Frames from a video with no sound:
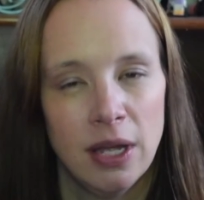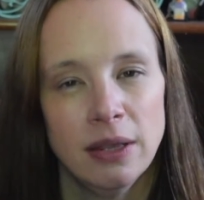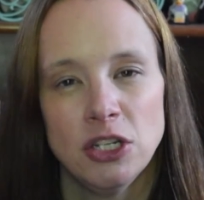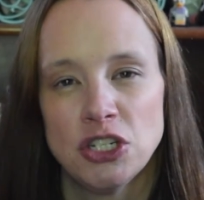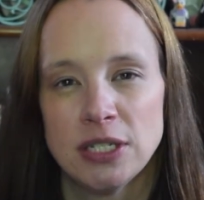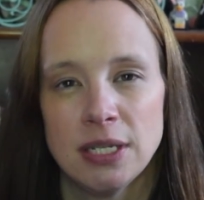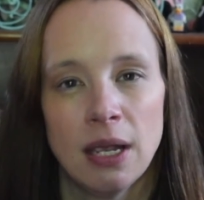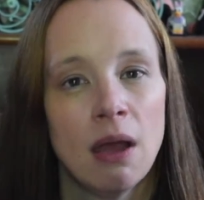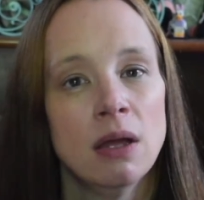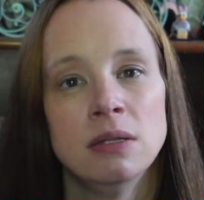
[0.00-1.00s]
you should
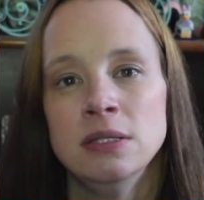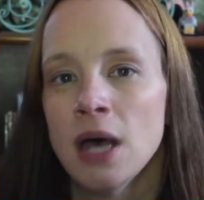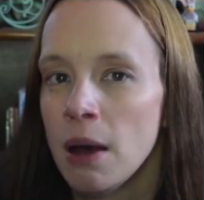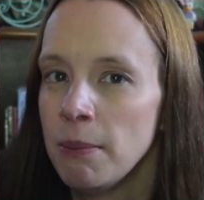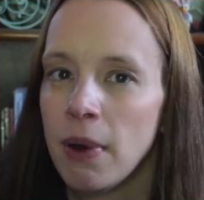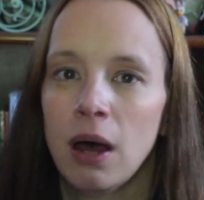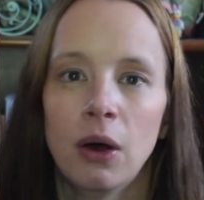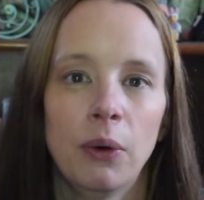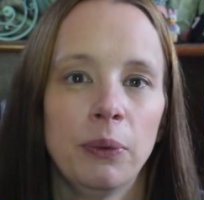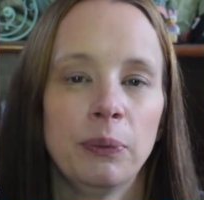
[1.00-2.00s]
see.
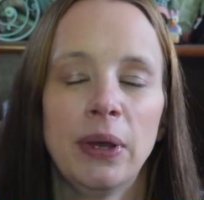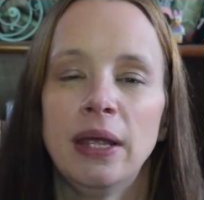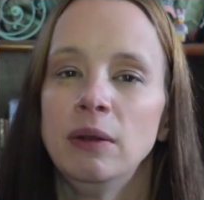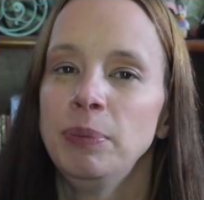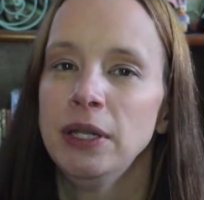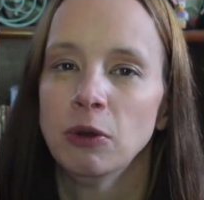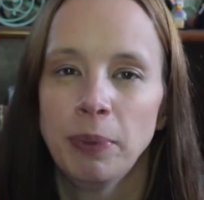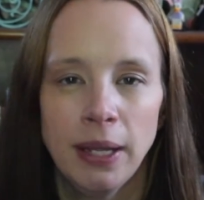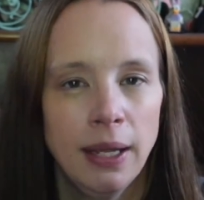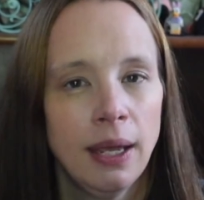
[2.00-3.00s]
Dumbo and Peter
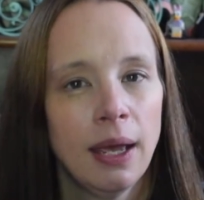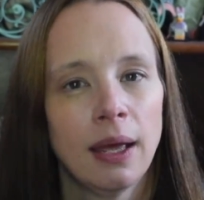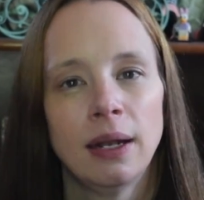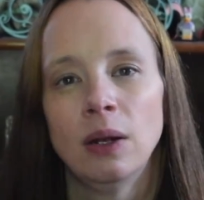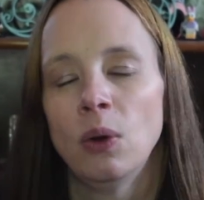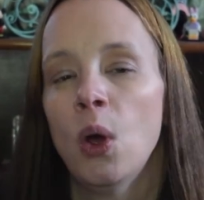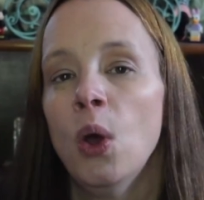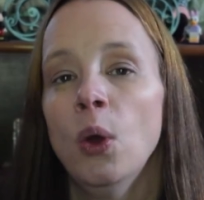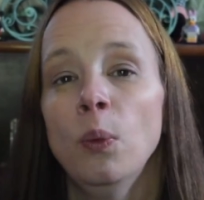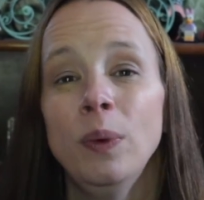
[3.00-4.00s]
Pan and
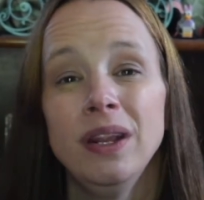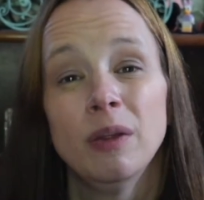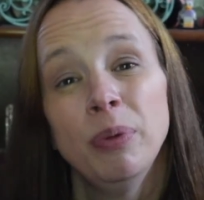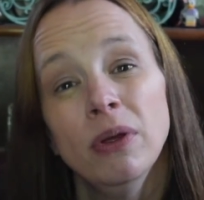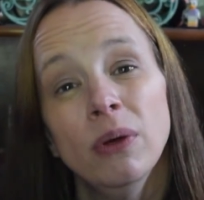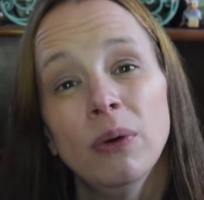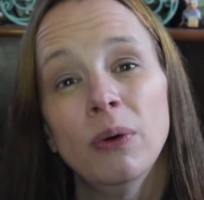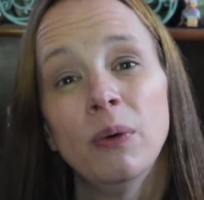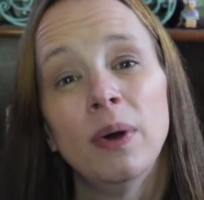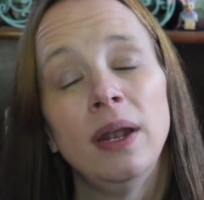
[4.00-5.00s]
Winnie the
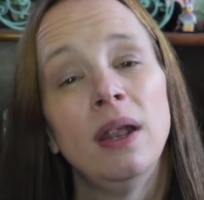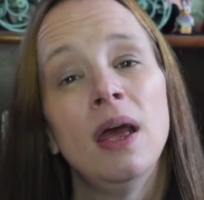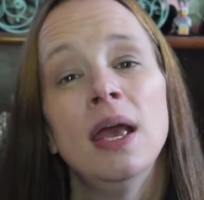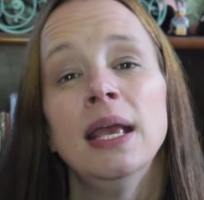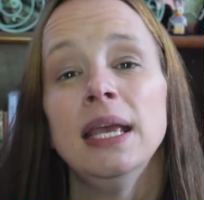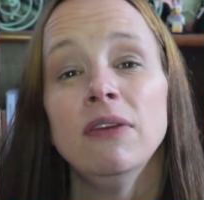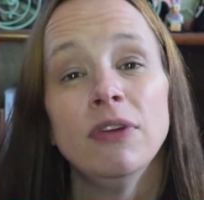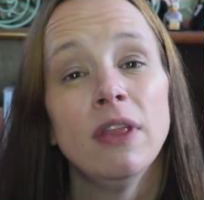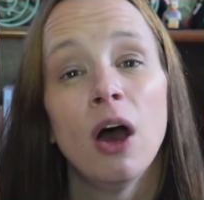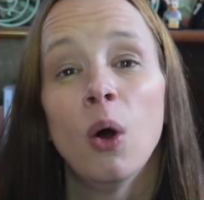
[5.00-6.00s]
Pooh, and
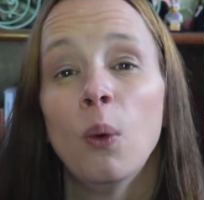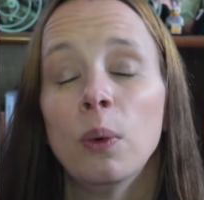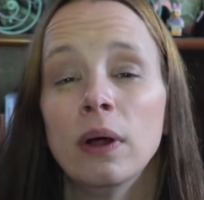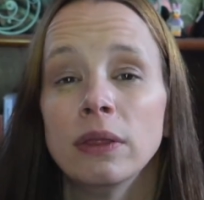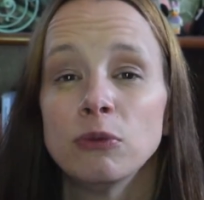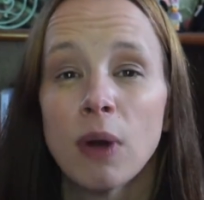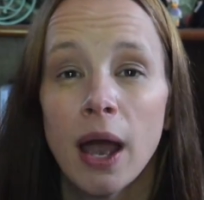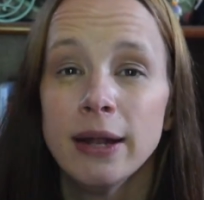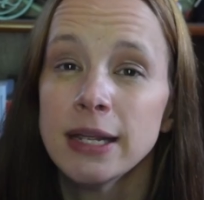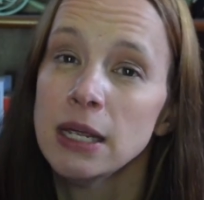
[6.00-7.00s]
even though the
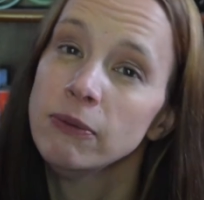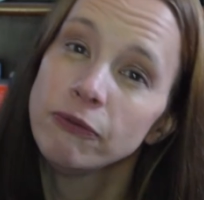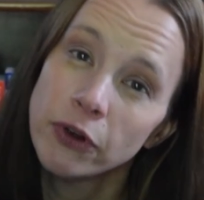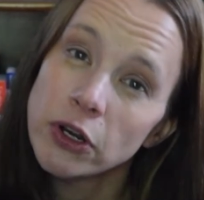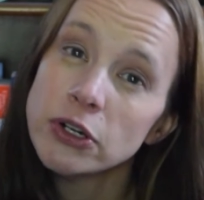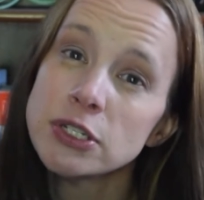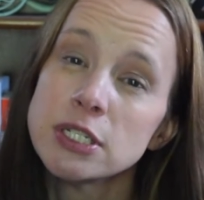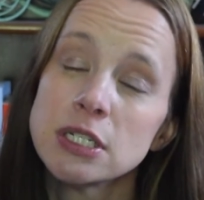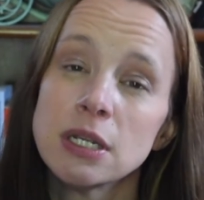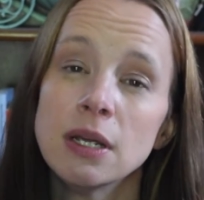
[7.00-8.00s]
ride came
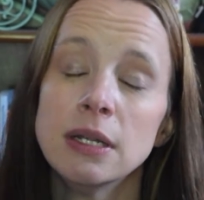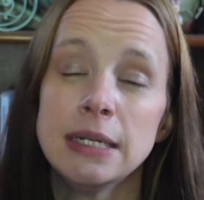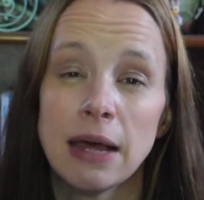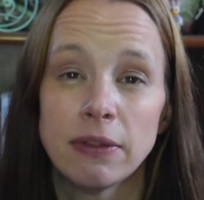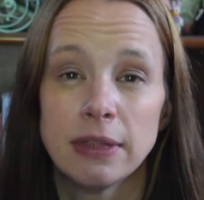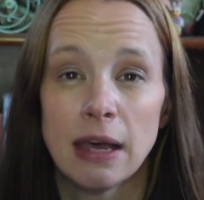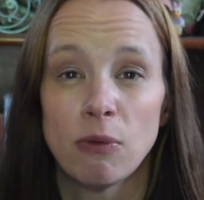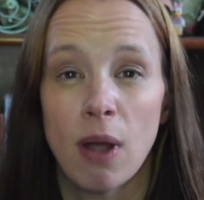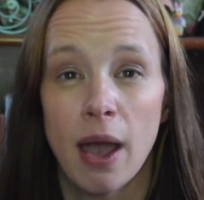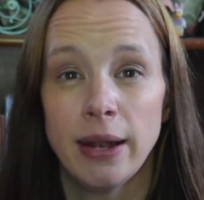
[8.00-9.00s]
first, now that the
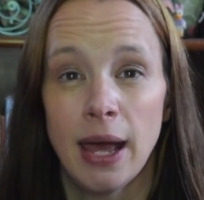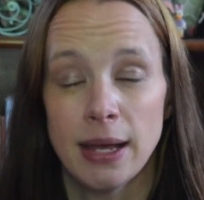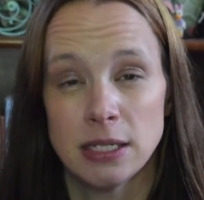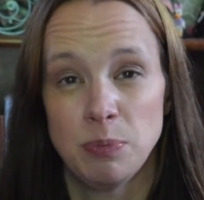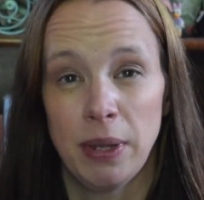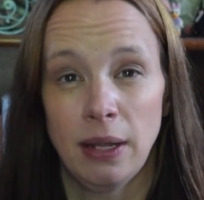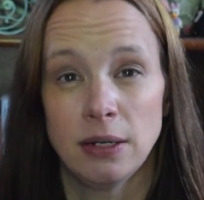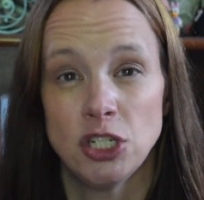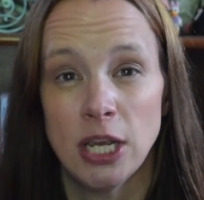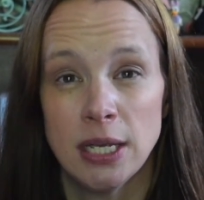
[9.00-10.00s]
ride has
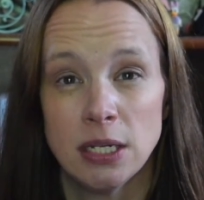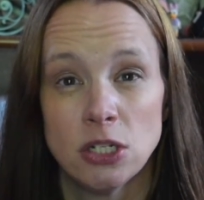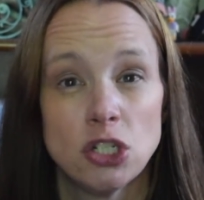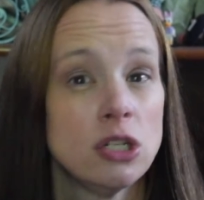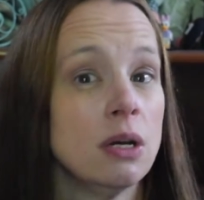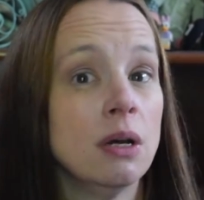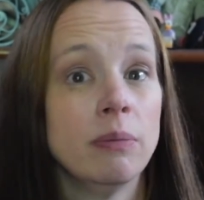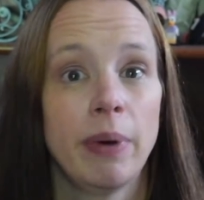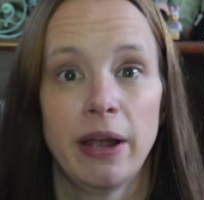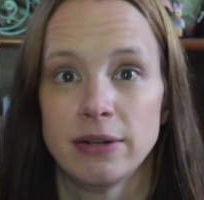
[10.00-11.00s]
been changed,
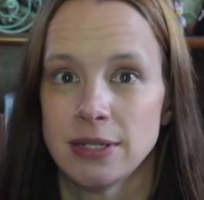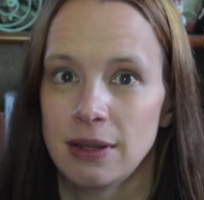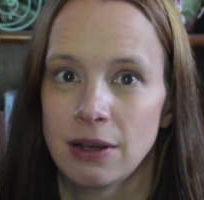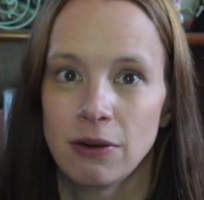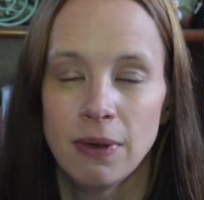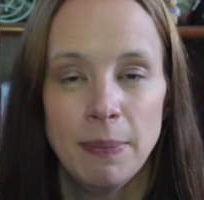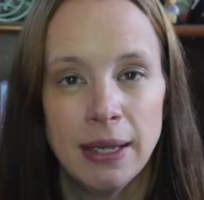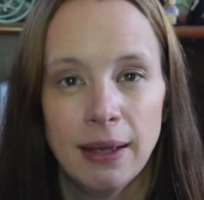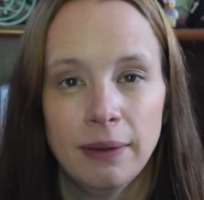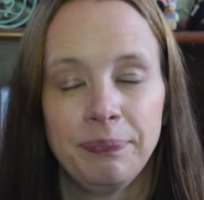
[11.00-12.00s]
Pirates of the
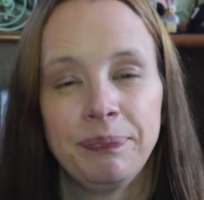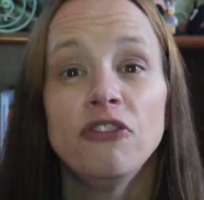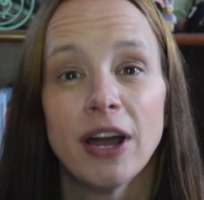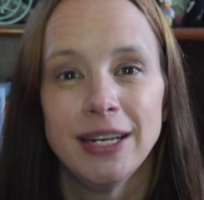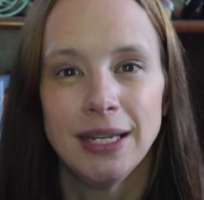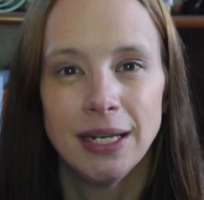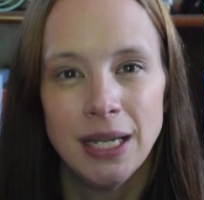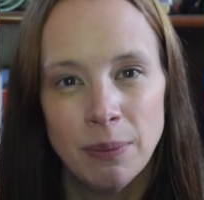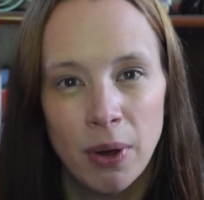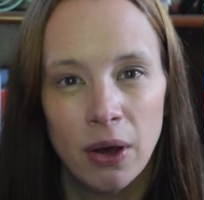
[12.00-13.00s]
Caribbean, Finding
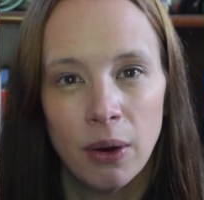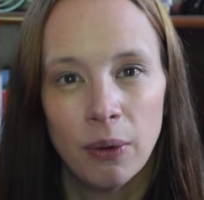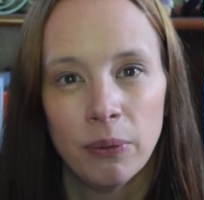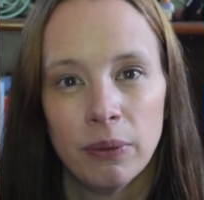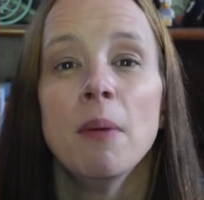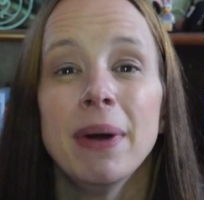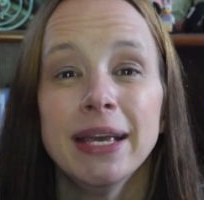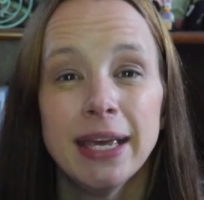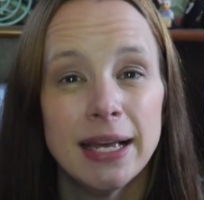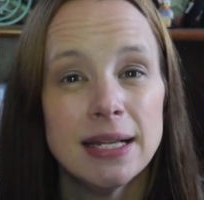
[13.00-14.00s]
Nemo. My
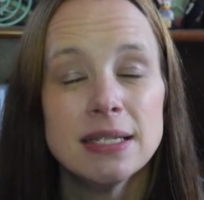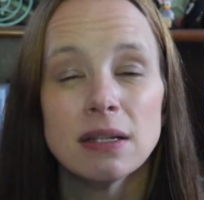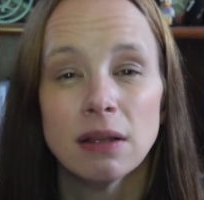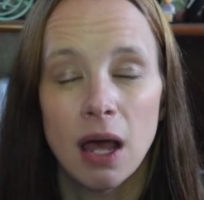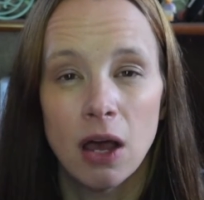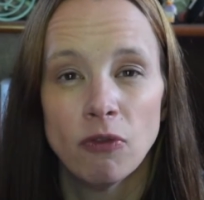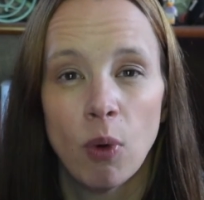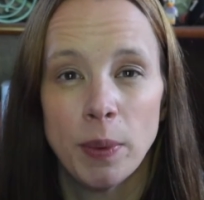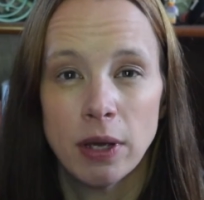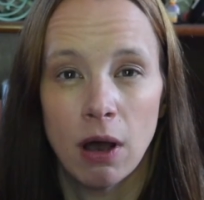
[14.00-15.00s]
kids love
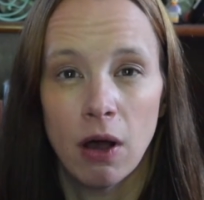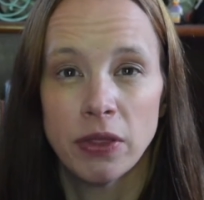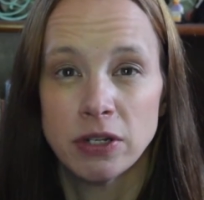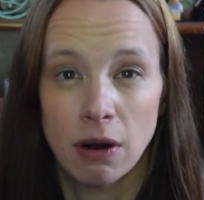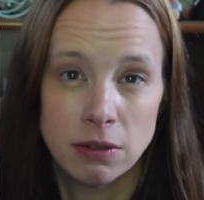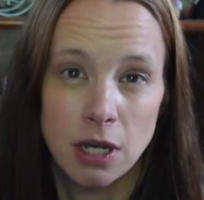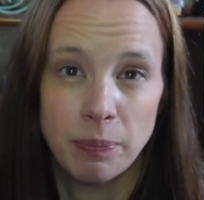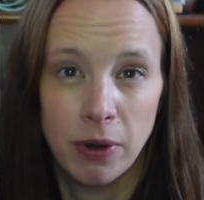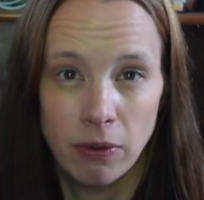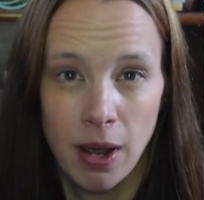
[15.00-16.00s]
what we call the Donald Duck
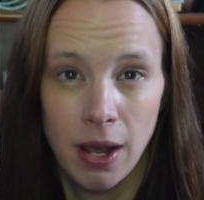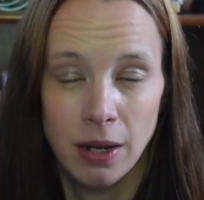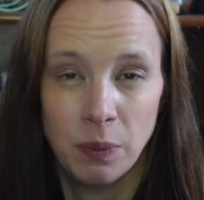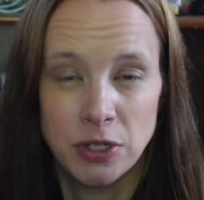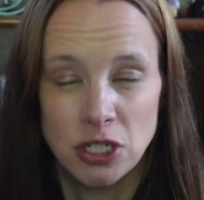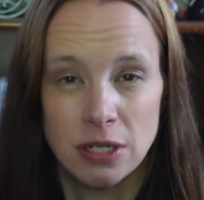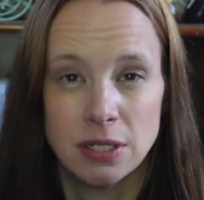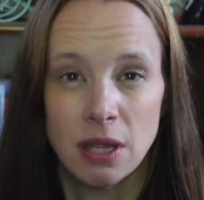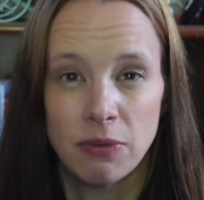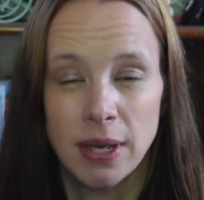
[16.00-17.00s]
boat ride, which is
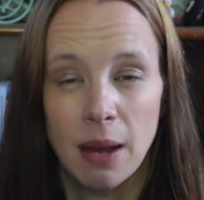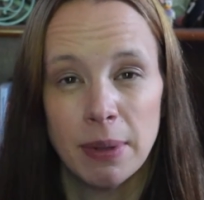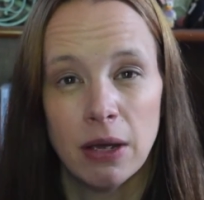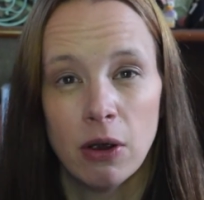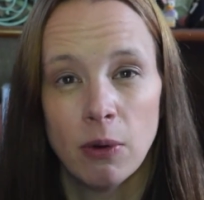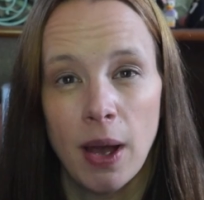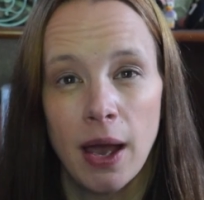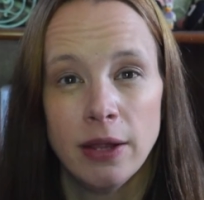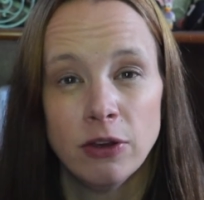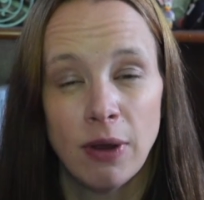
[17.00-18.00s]
the Three Caballero
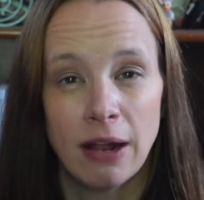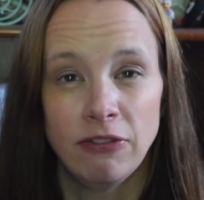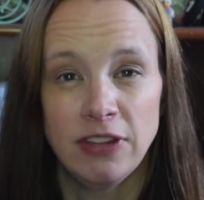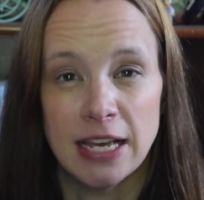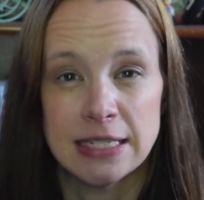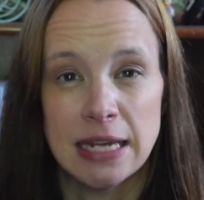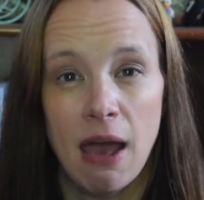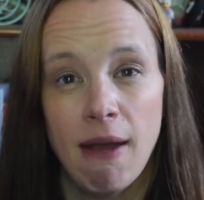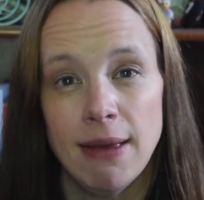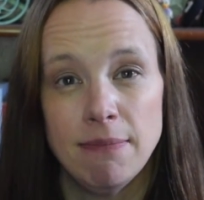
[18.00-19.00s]
ride, the Grand
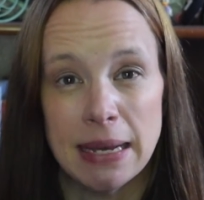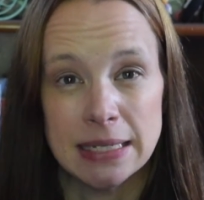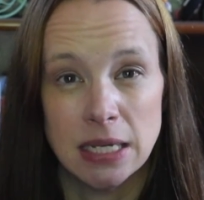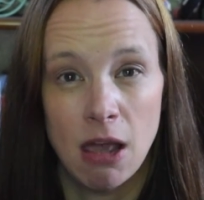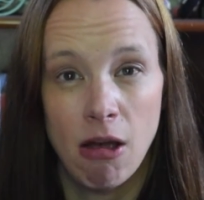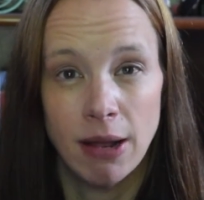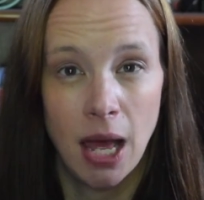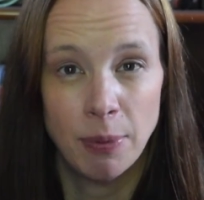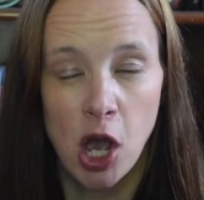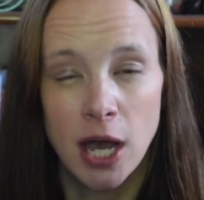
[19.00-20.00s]
Fiesta in Mexico at
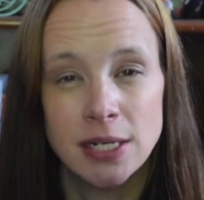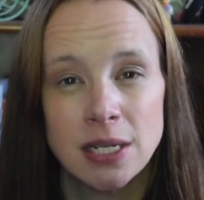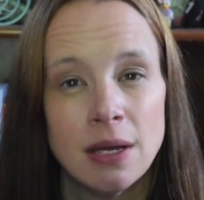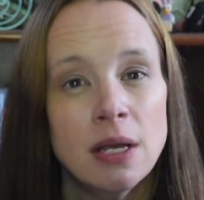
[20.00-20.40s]
Epcot.